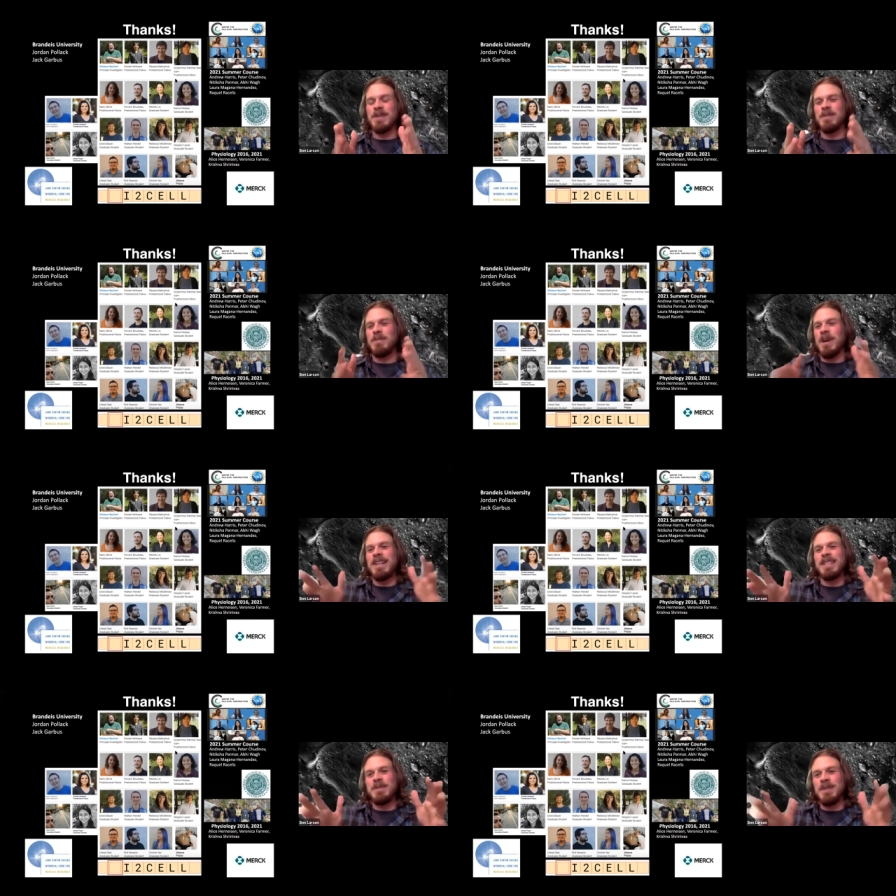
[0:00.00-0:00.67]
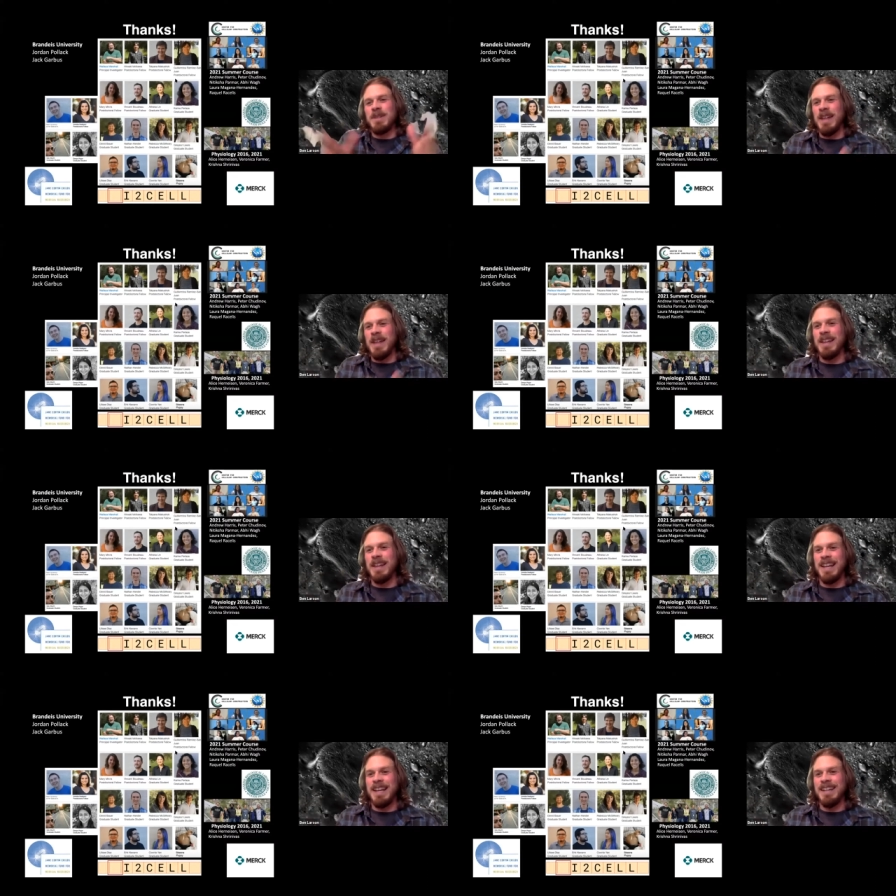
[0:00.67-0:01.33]
So it's possible that,
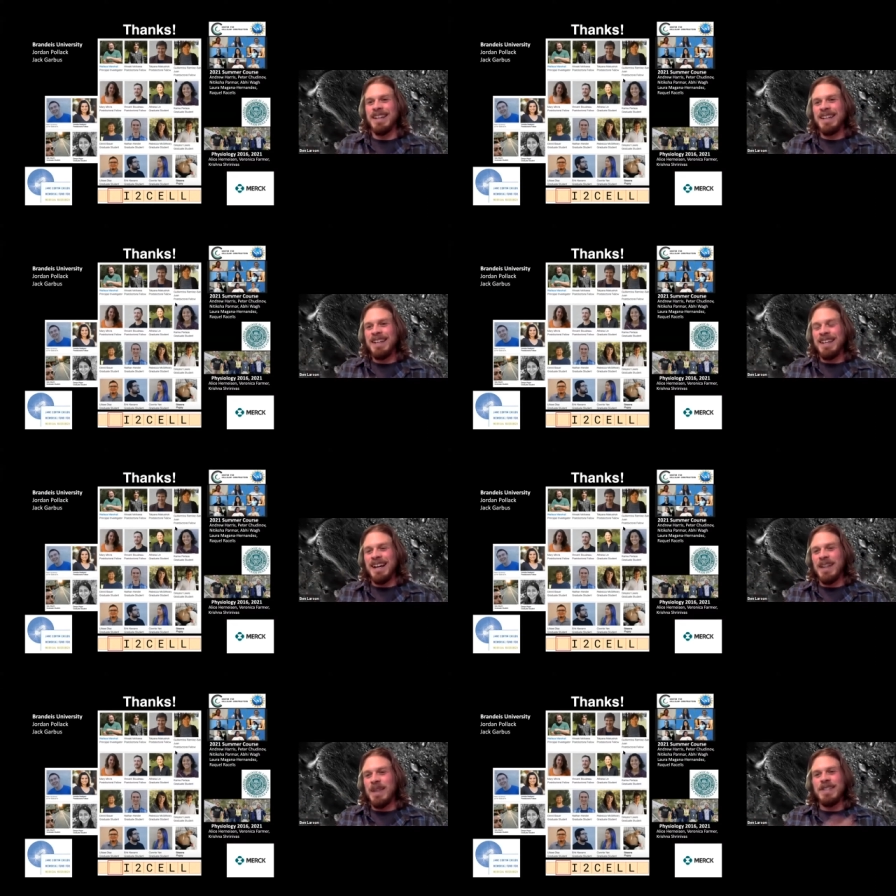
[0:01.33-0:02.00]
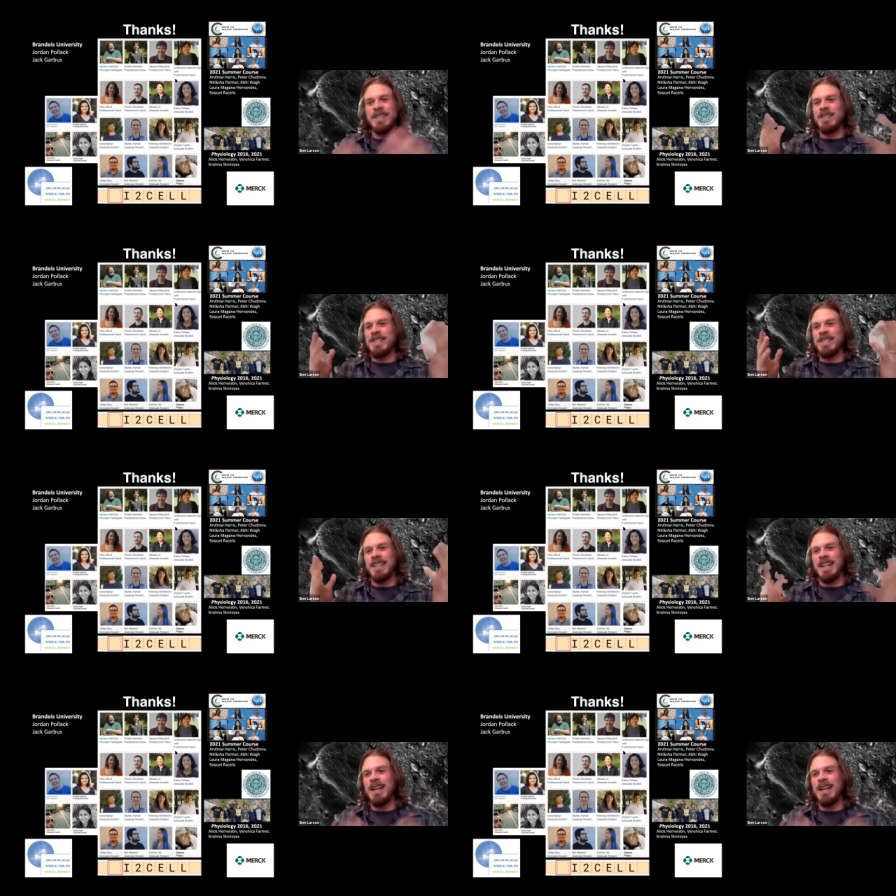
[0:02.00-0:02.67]
that uh, this is just
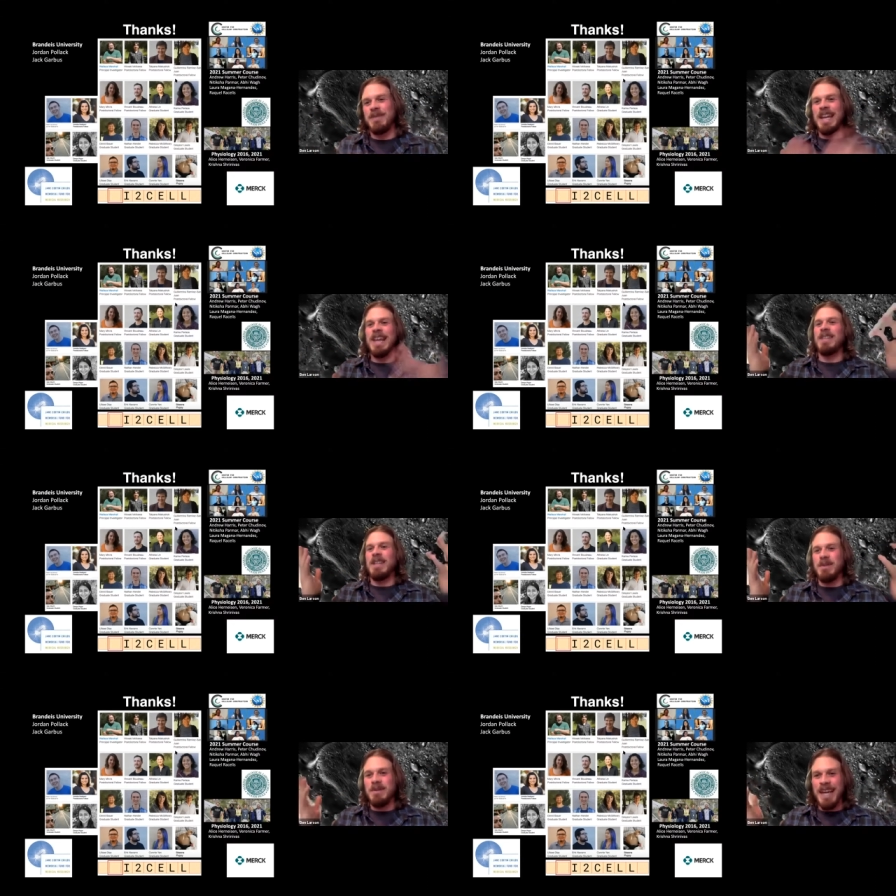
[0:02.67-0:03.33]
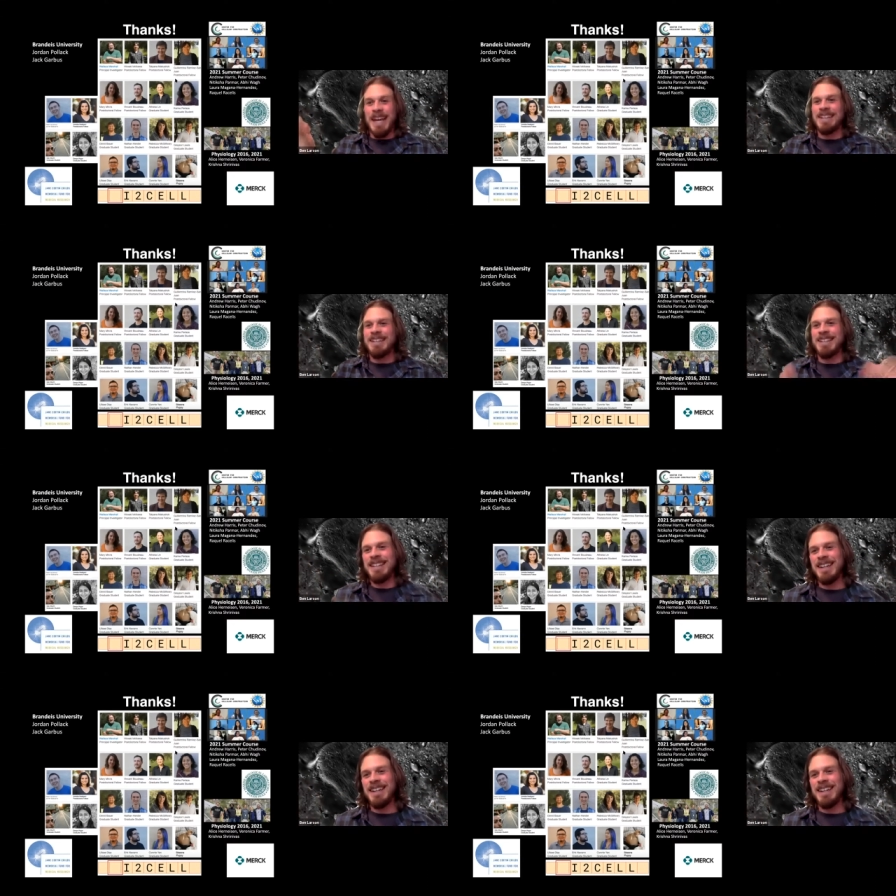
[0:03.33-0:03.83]
the kind of gait that you get